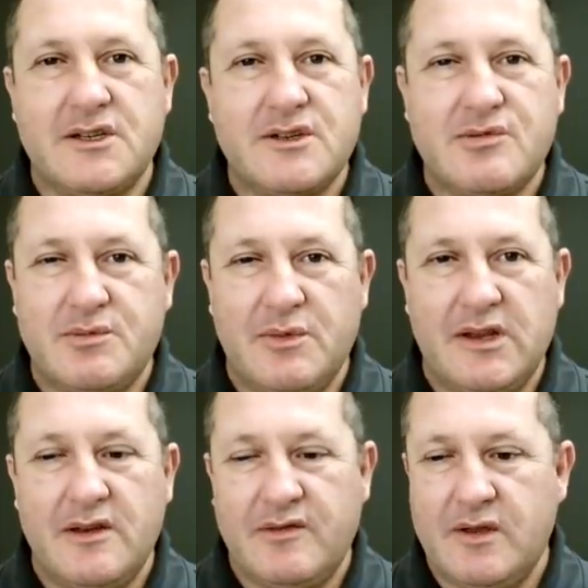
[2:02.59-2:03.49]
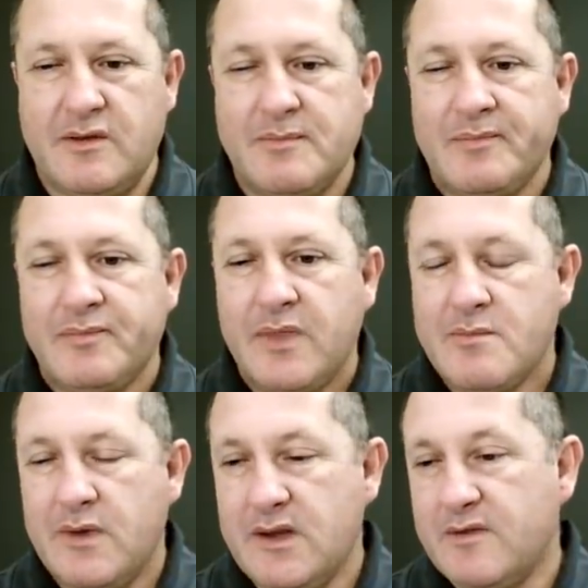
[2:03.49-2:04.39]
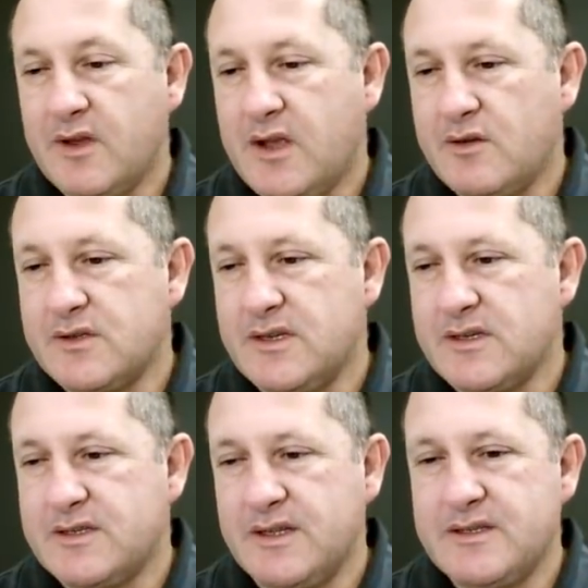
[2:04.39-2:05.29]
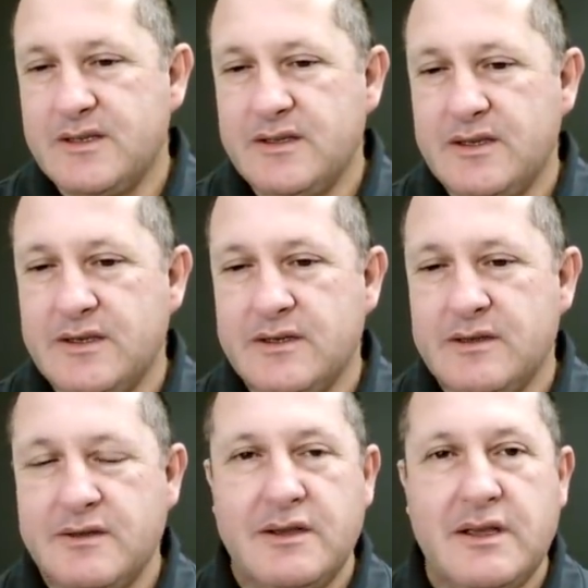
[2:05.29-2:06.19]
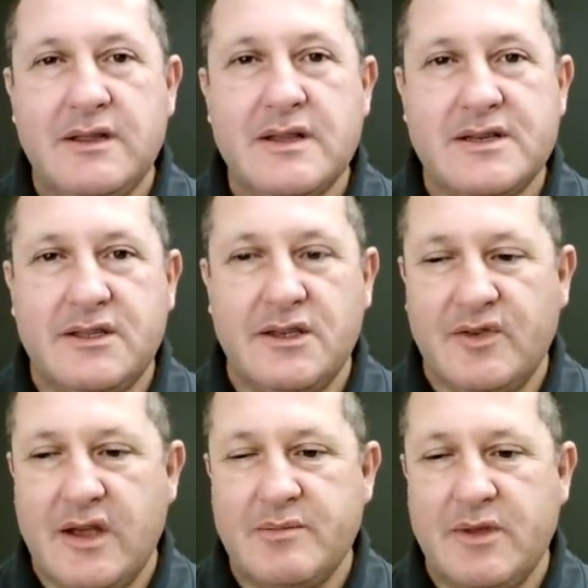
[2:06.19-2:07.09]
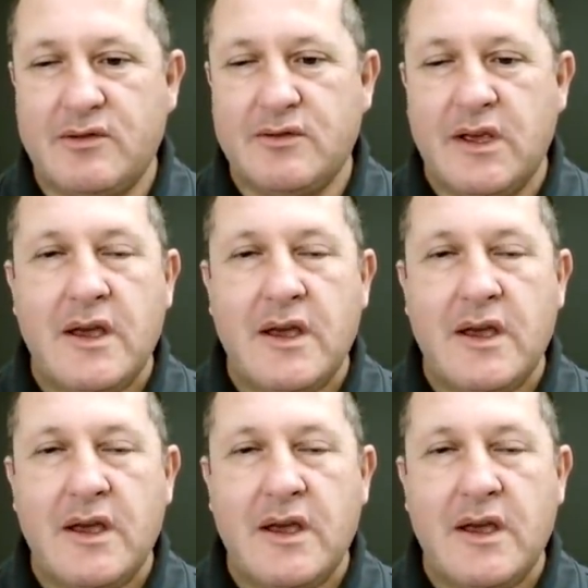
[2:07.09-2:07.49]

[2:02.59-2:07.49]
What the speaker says: with many of them, many of the councillors that's in the city of Cape Town,